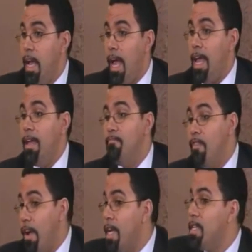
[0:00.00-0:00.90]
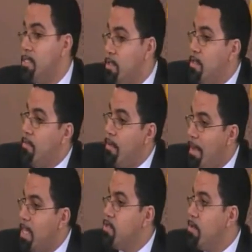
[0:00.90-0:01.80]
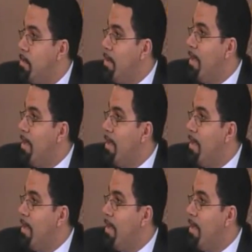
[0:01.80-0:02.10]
I am very concerned that we make sure that we